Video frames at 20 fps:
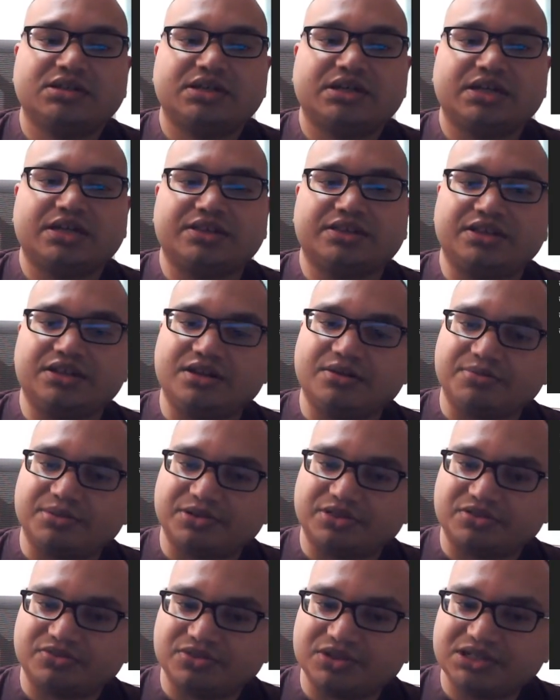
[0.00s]
And the number
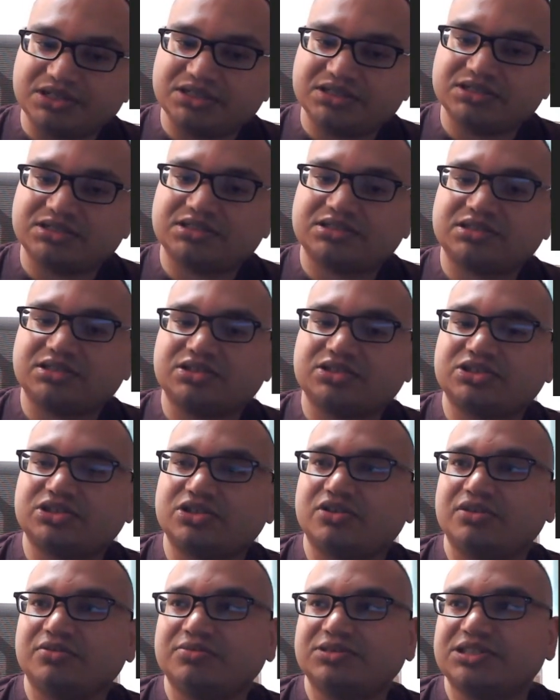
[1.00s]
threes show
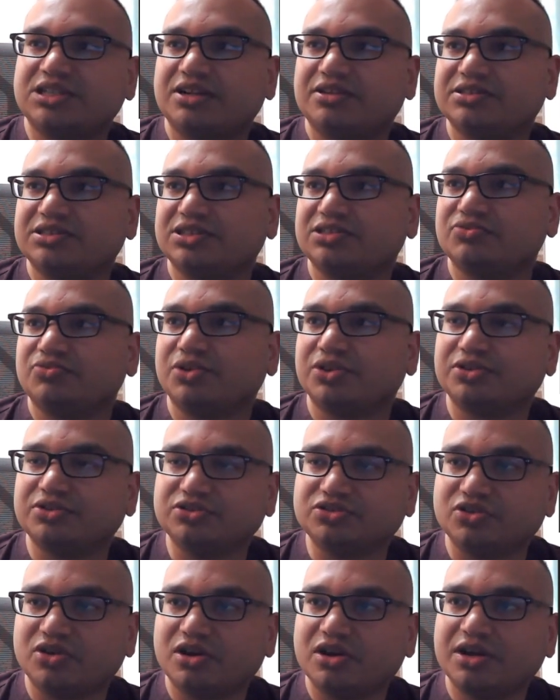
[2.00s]
themselves as
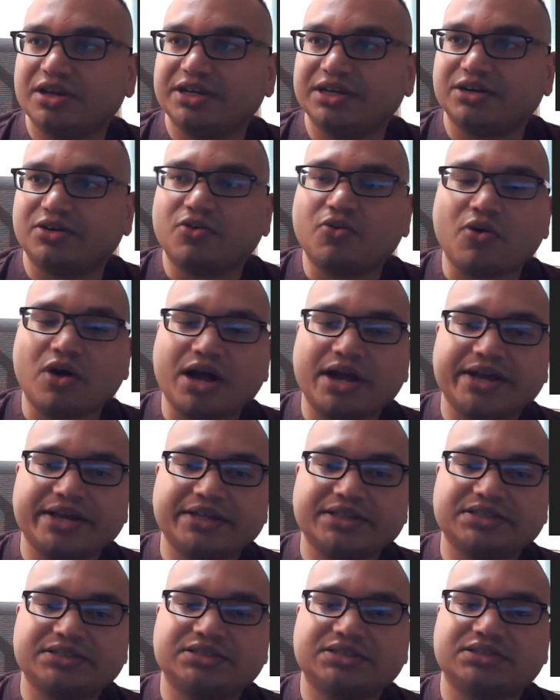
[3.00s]
withdrawn and
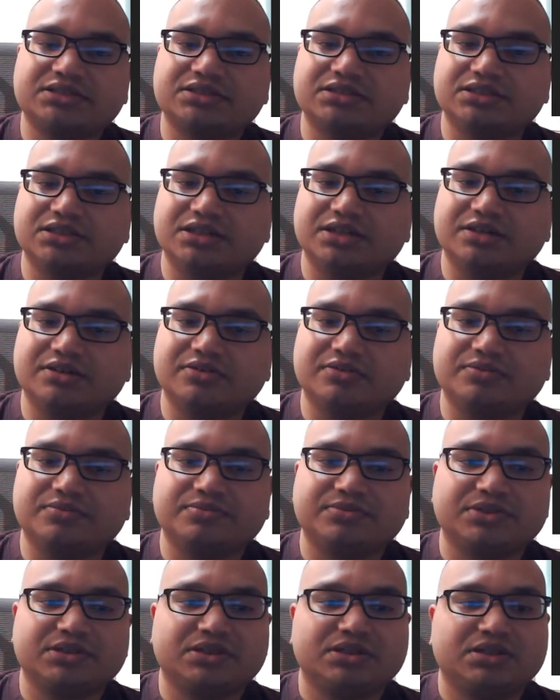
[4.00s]
quiet.
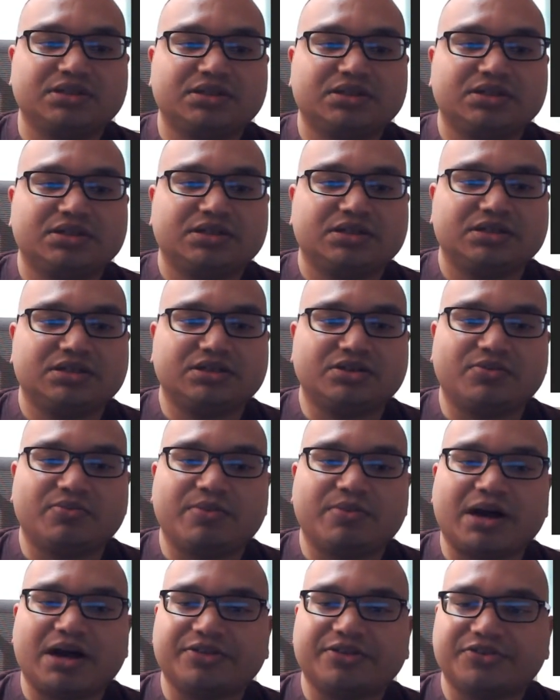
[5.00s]
Don't
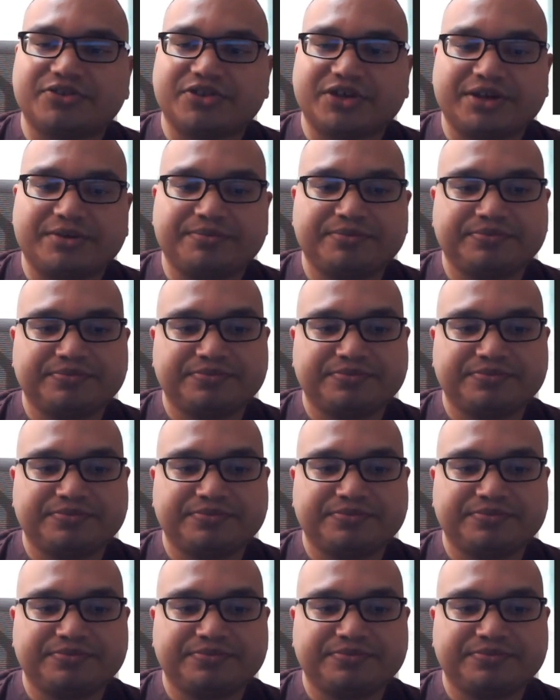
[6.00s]
bother them